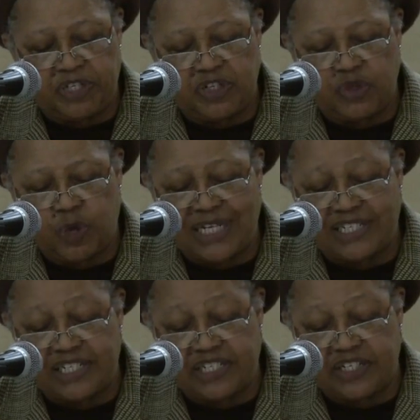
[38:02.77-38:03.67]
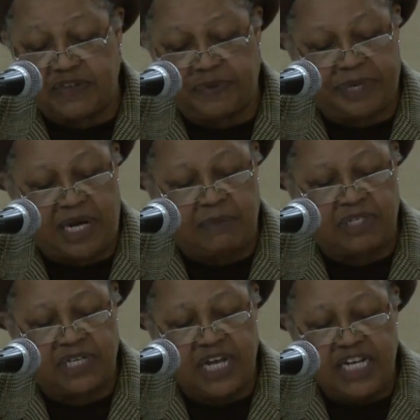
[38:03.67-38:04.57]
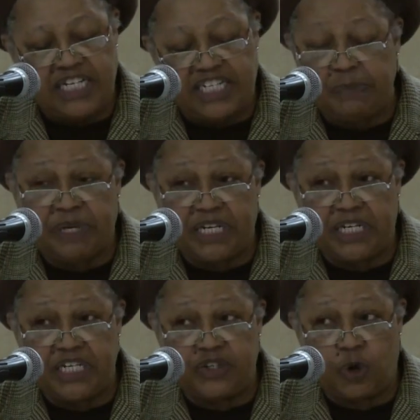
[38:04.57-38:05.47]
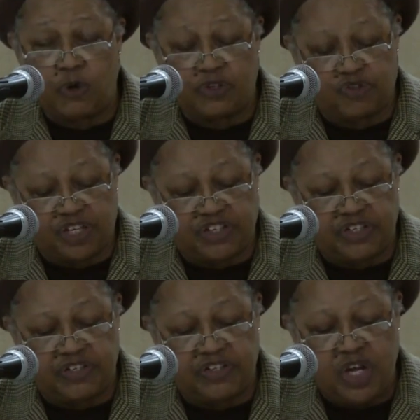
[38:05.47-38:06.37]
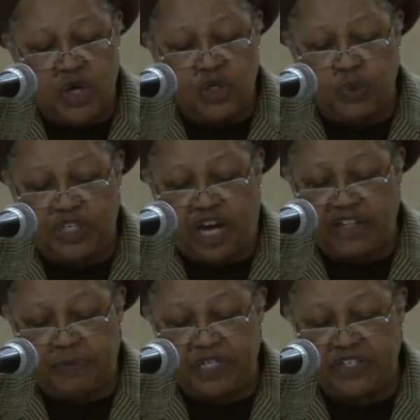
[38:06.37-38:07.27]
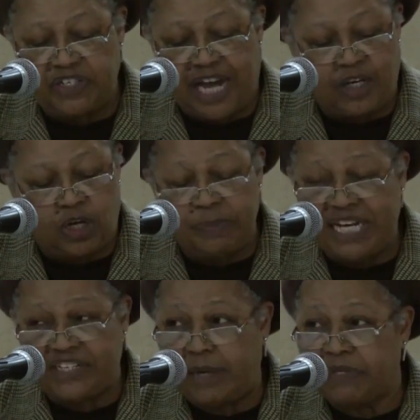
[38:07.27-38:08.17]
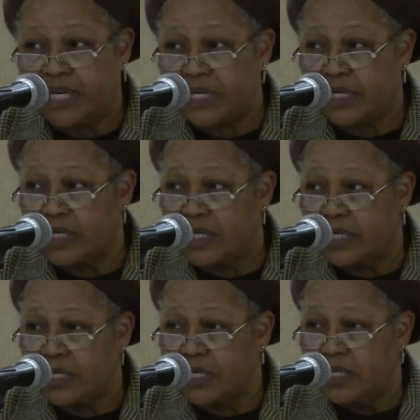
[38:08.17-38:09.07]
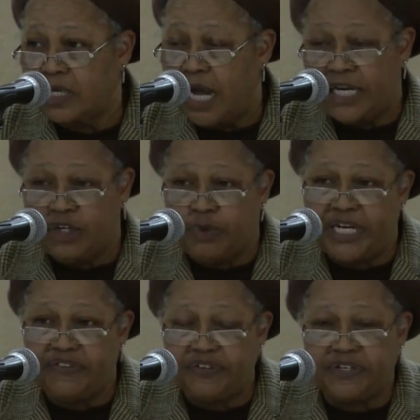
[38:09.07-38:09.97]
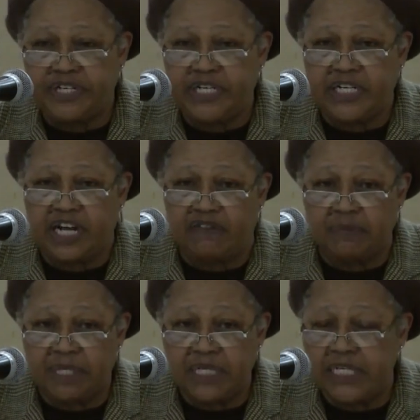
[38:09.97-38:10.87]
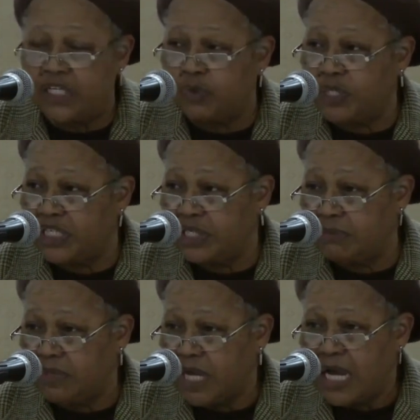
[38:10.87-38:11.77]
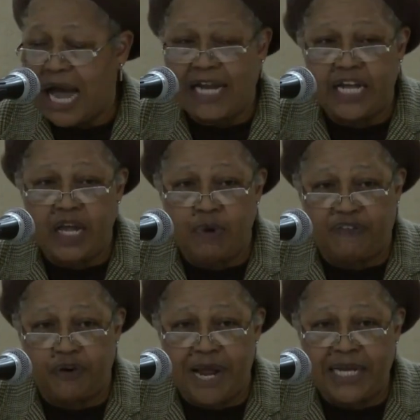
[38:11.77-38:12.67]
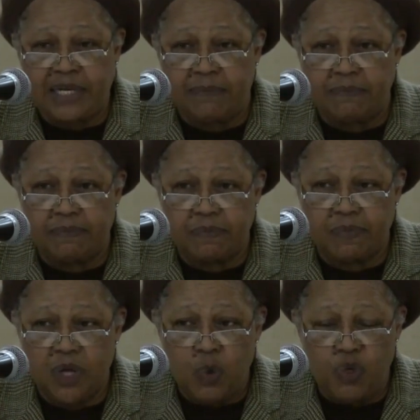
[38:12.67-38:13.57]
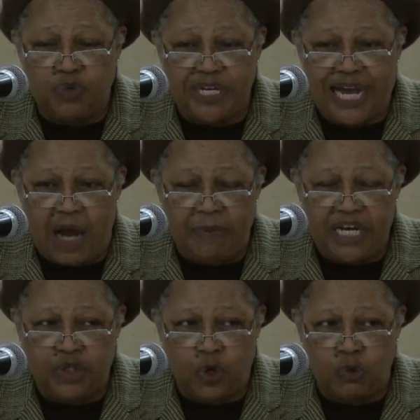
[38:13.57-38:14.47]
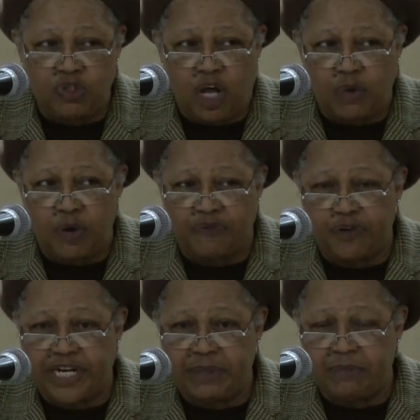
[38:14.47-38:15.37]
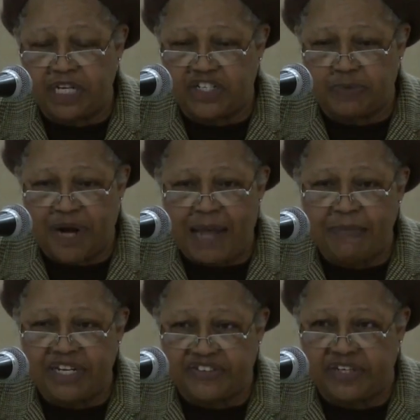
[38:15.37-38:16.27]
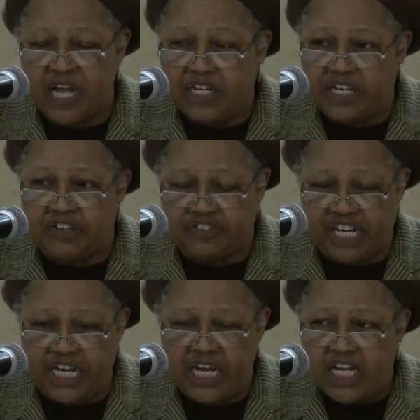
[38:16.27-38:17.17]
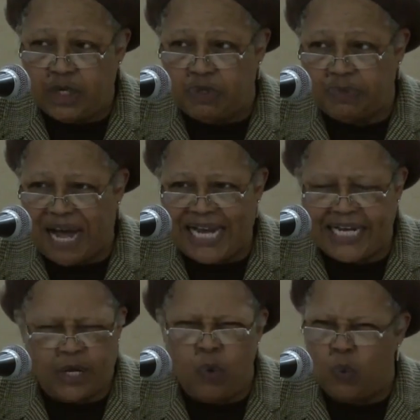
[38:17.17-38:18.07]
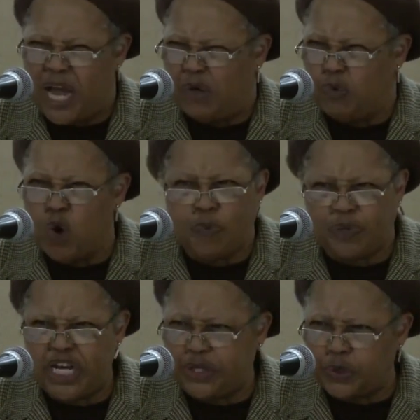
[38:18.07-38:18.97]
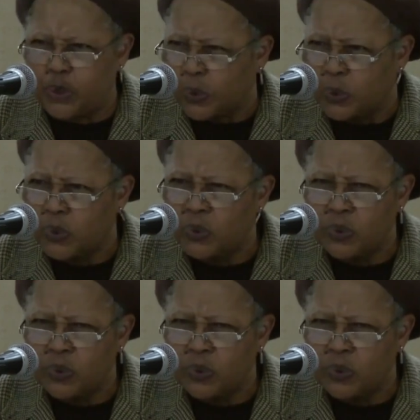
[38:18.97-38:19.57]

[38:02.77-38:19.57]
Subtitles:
persons who are citizens of the Bahamas disabilities or restrictions to which other persons are not made subject. And in 2013, the government, in its wisdom, had a referendum, which we are now being told was not a referendum because the Prime Minister didn't say that it was binding. Well, whoop-dee-doo!